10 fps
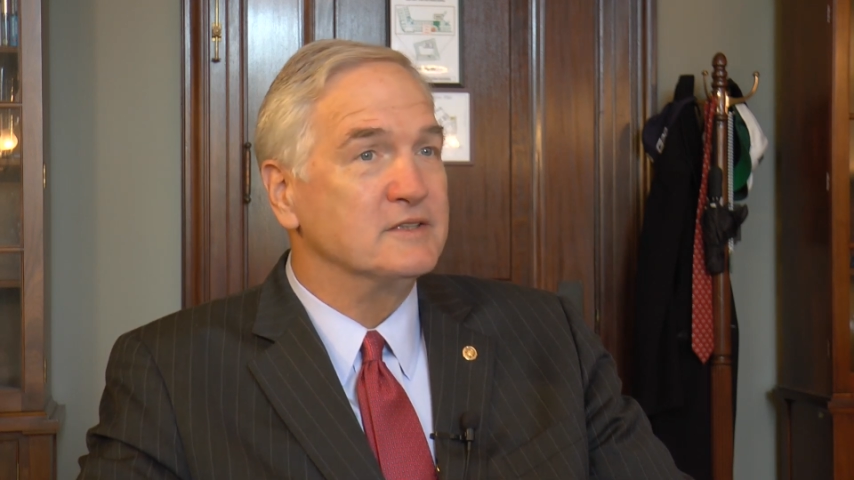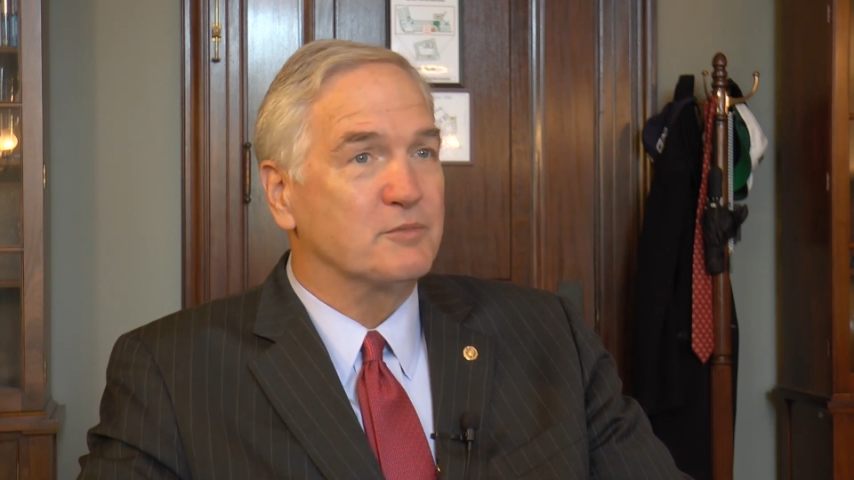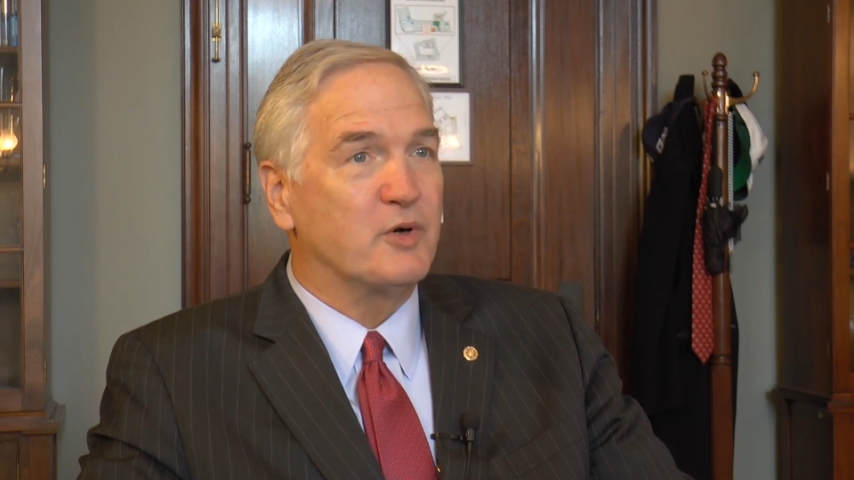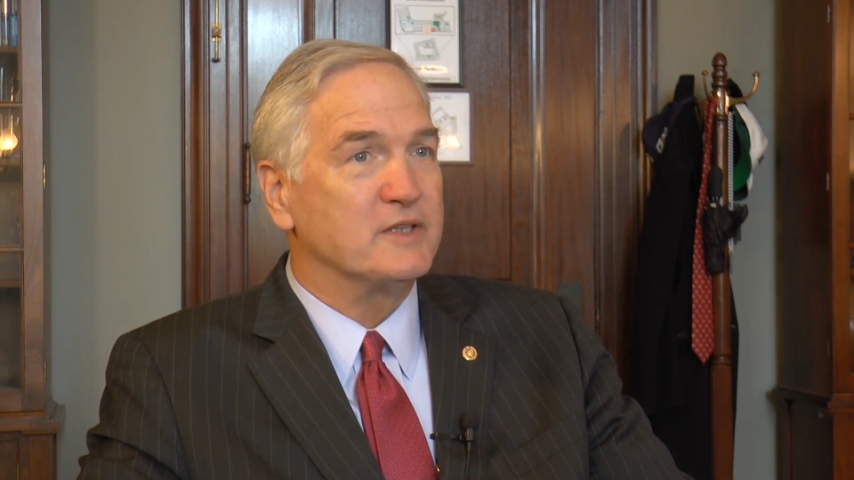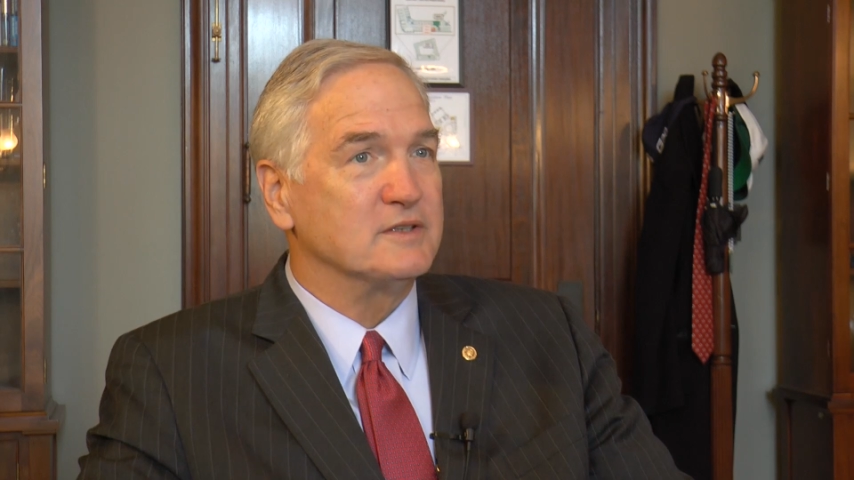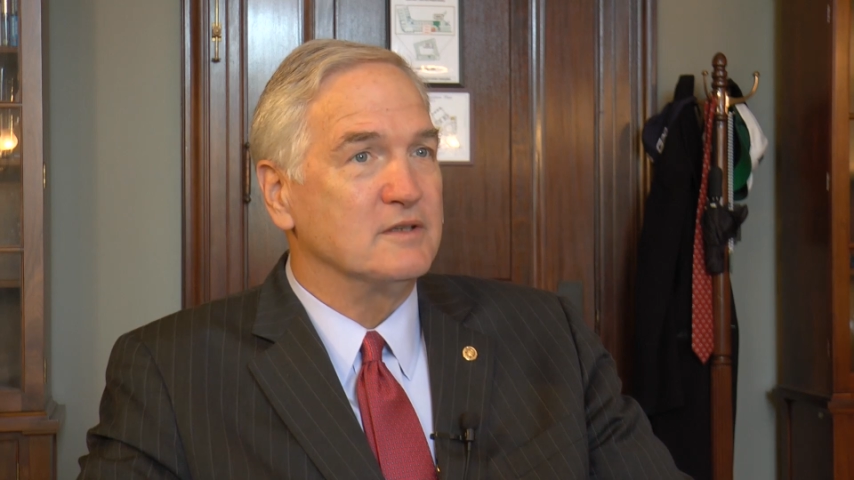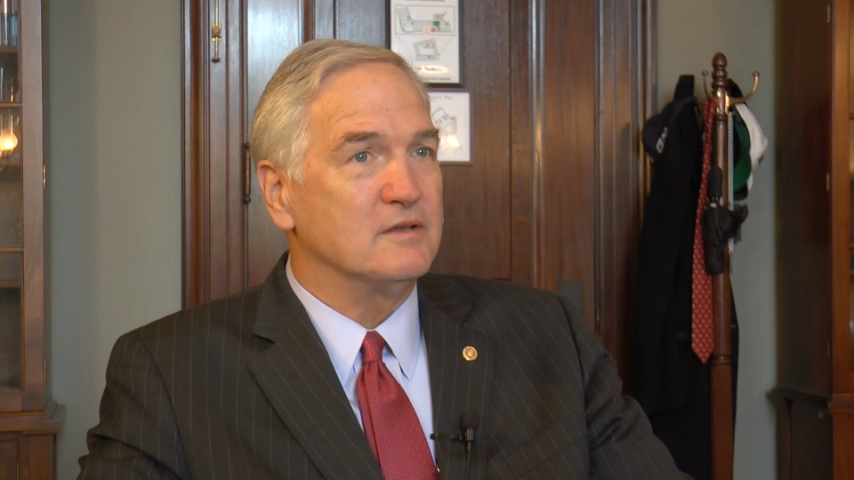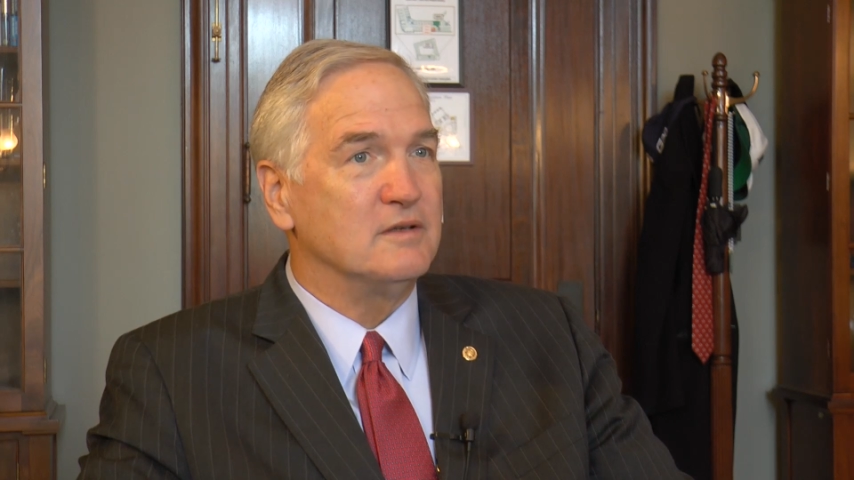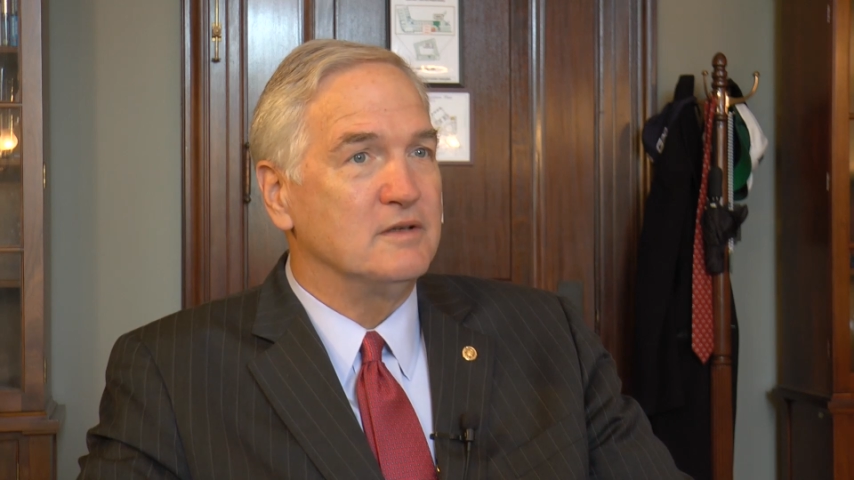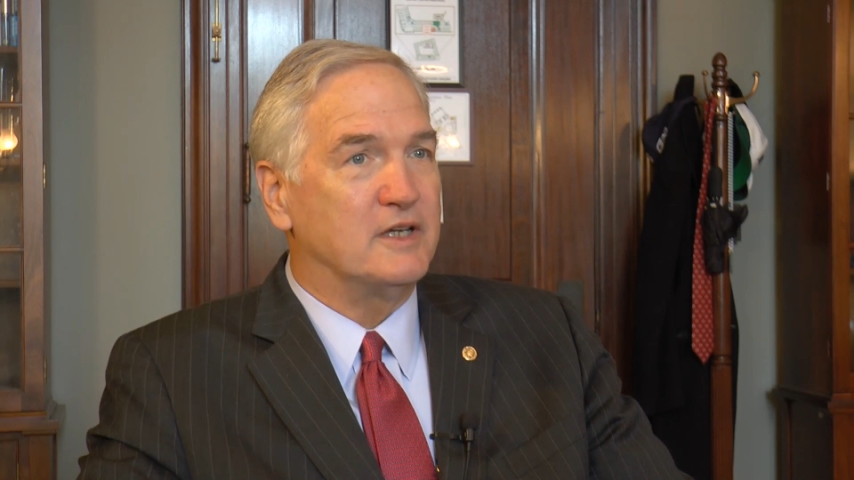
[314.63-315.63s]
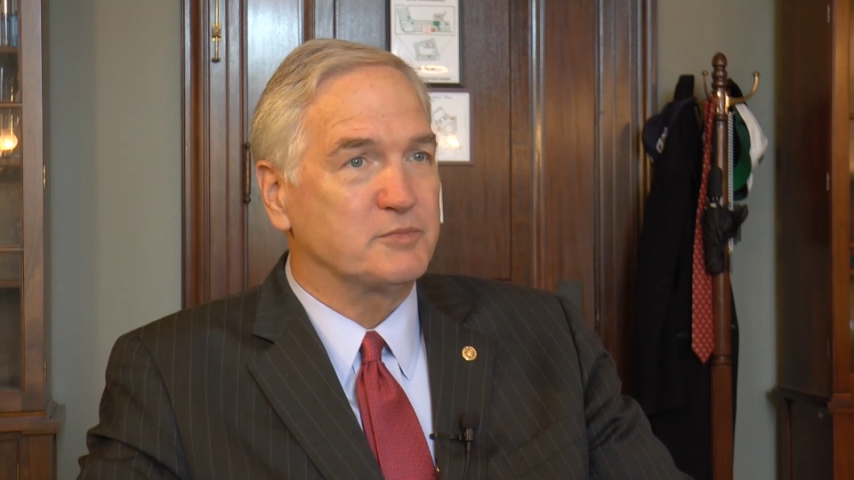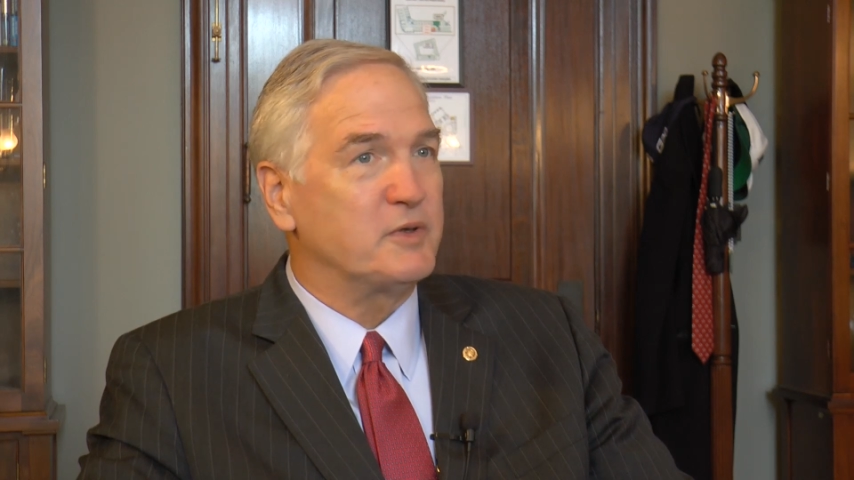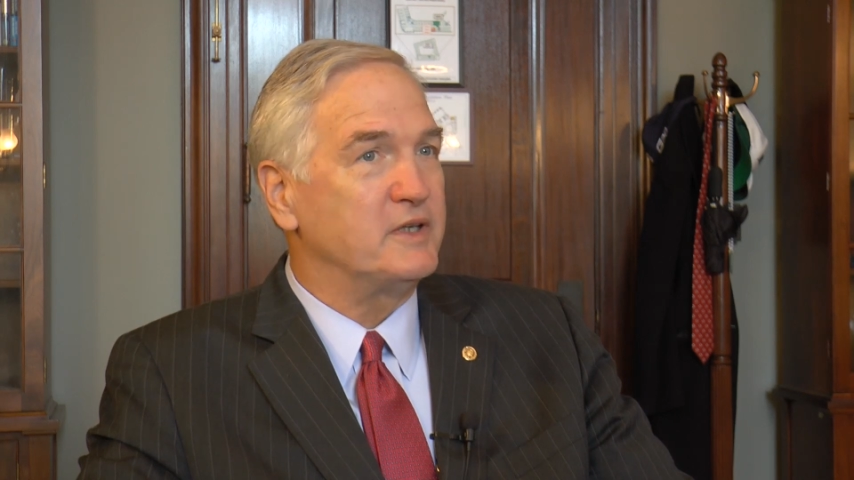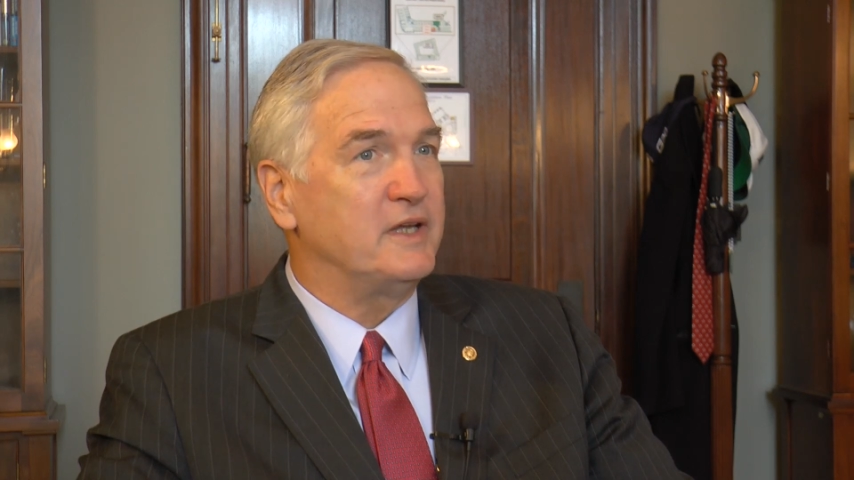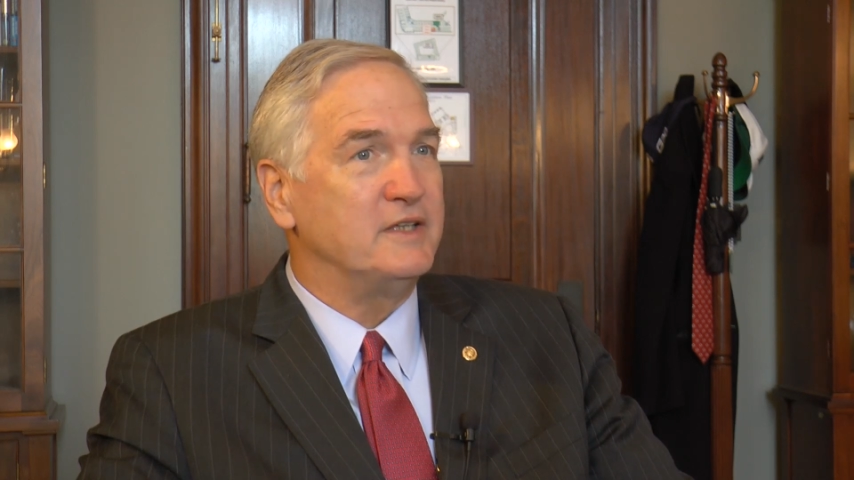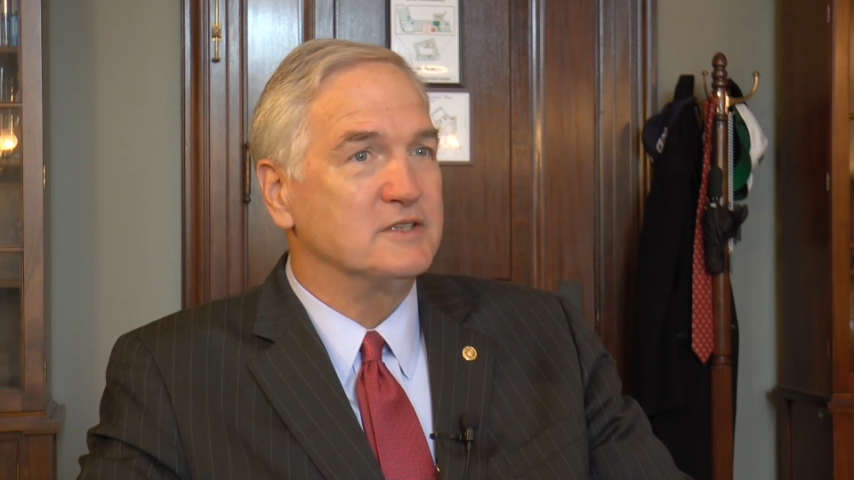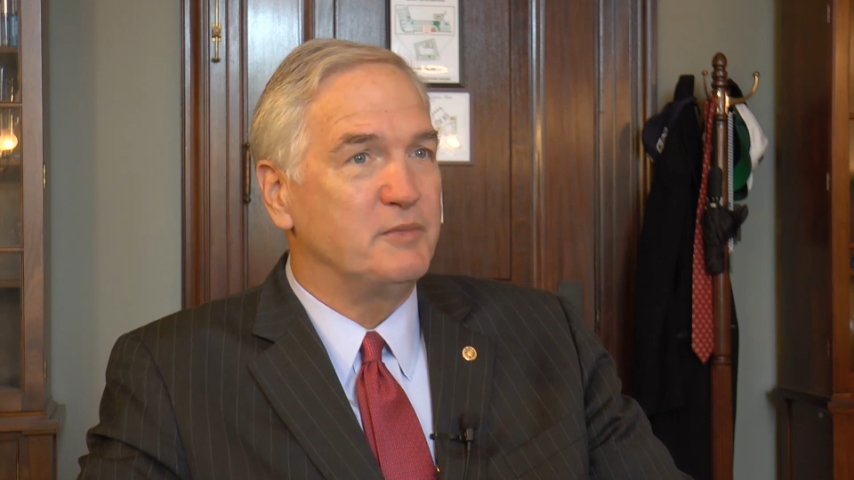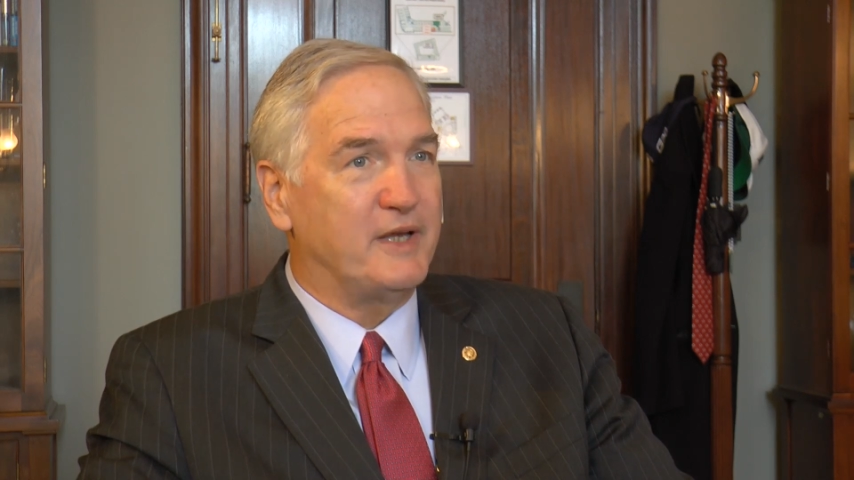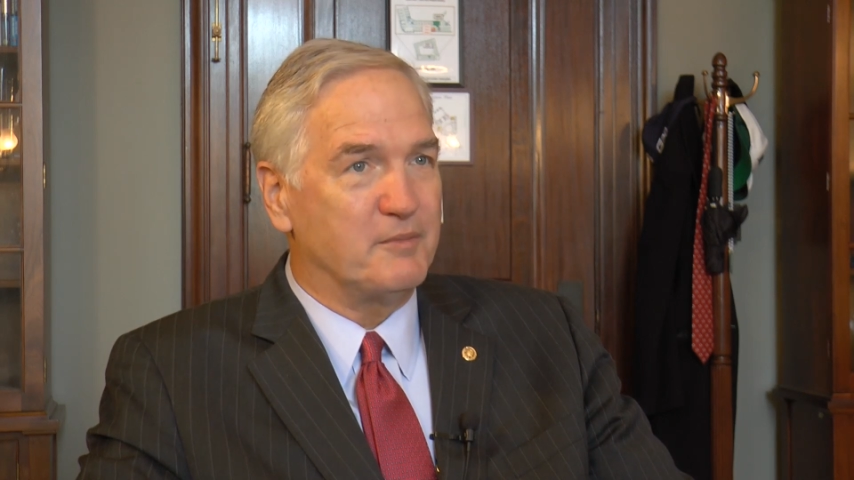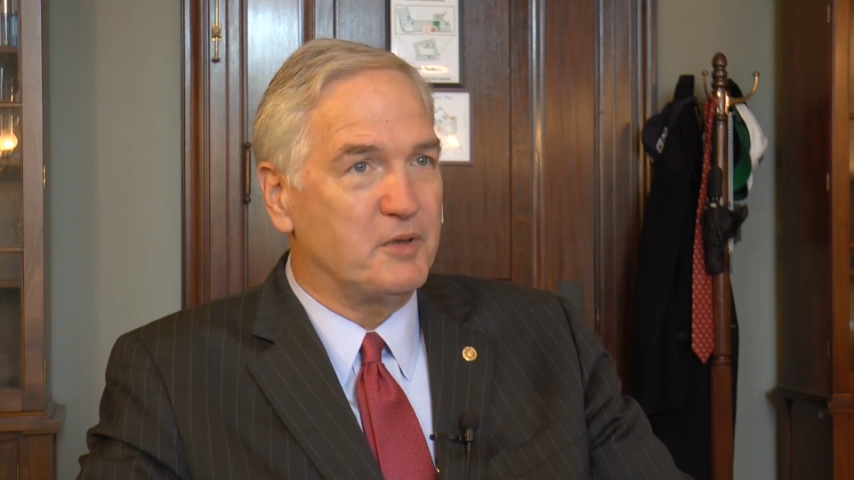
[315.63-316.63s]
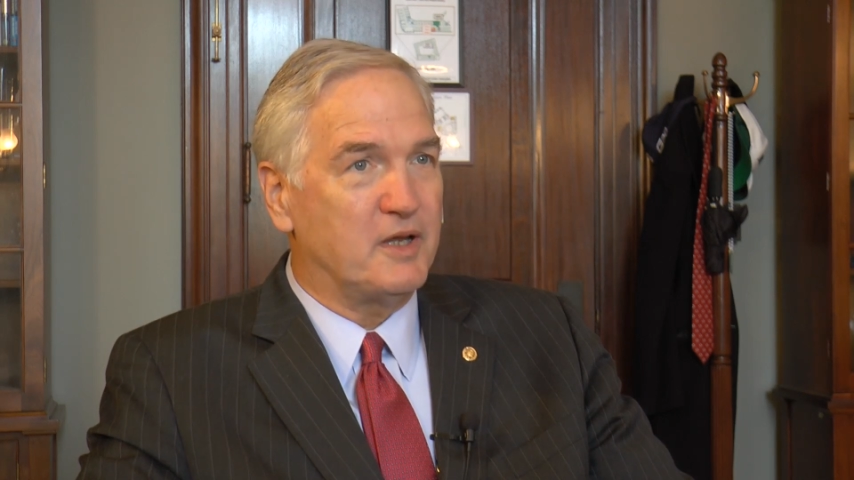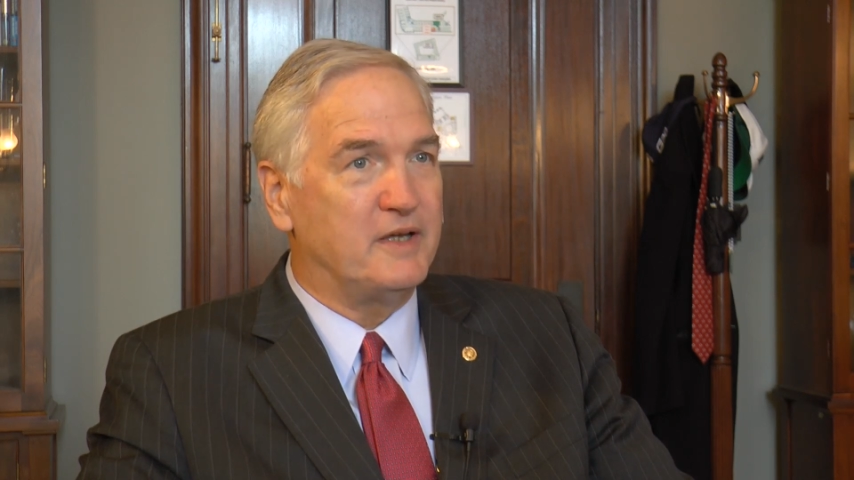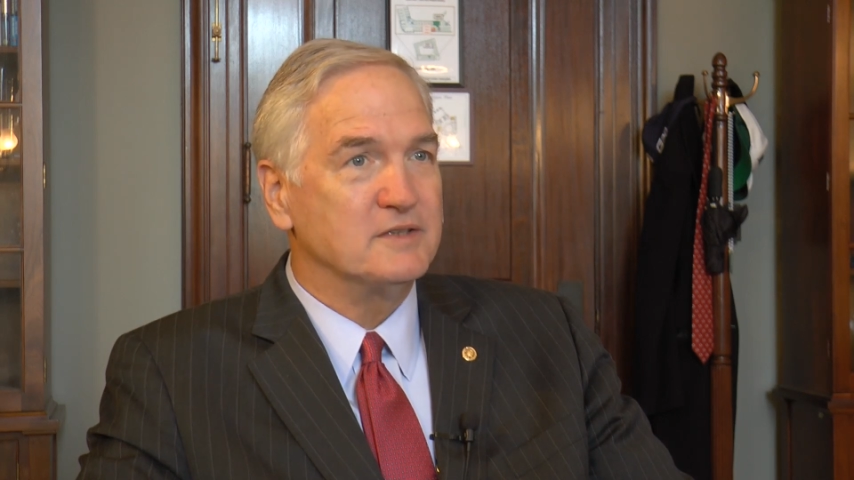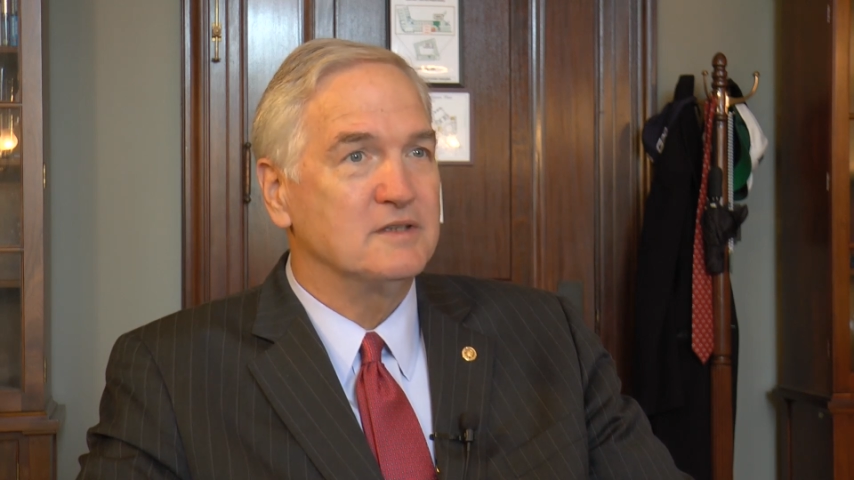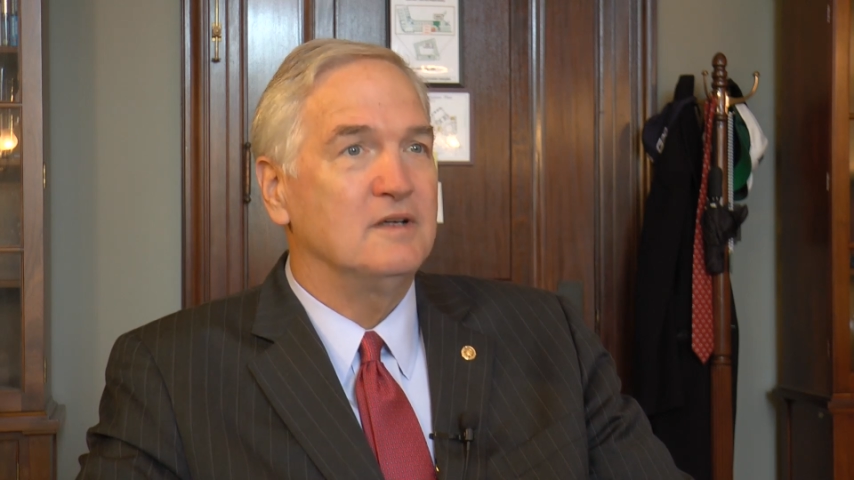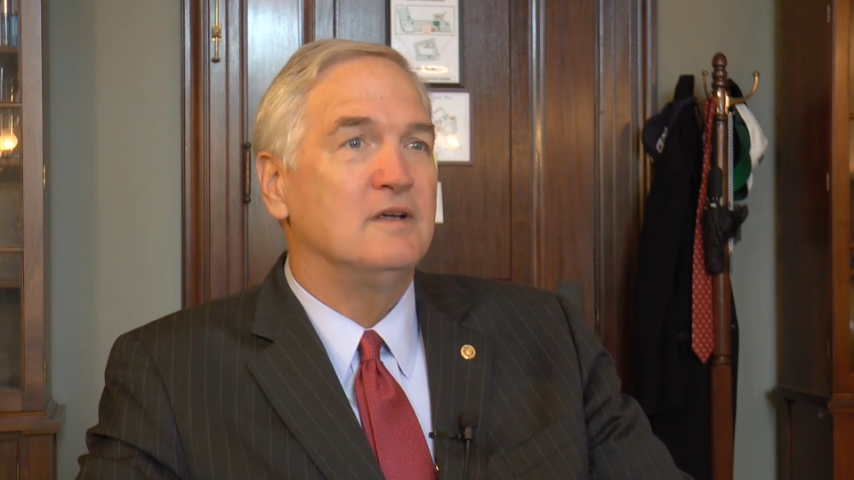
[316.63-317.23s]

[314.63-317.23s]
The president desperately needs to be in place.